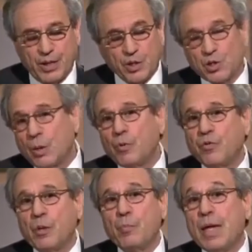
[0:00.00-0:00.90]
Some
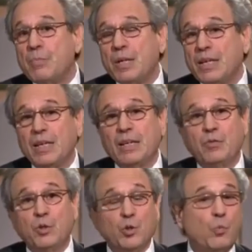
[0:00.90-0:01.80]
of them maybe
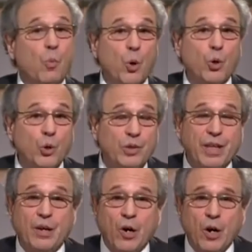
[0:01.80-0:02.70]
even do more good
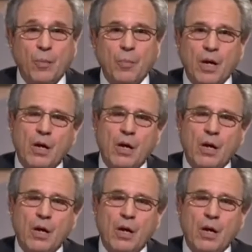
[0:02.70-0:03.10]
than harm.